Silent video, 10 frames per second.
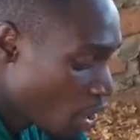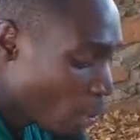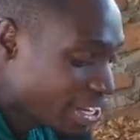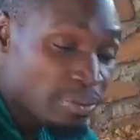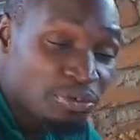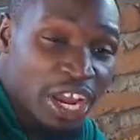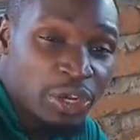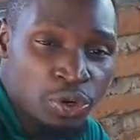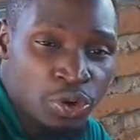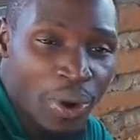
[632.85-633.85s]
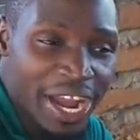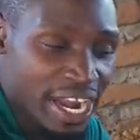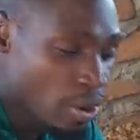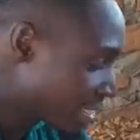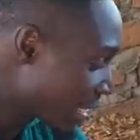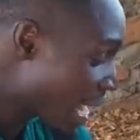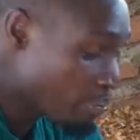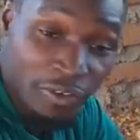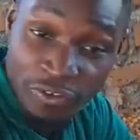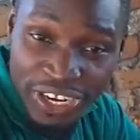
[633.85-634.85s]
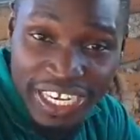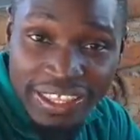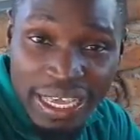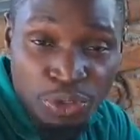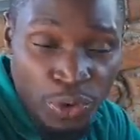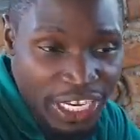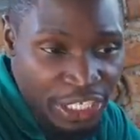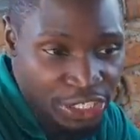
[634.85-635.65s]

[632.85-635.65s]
What I'm trying to do right now is that I'm not feeding them to any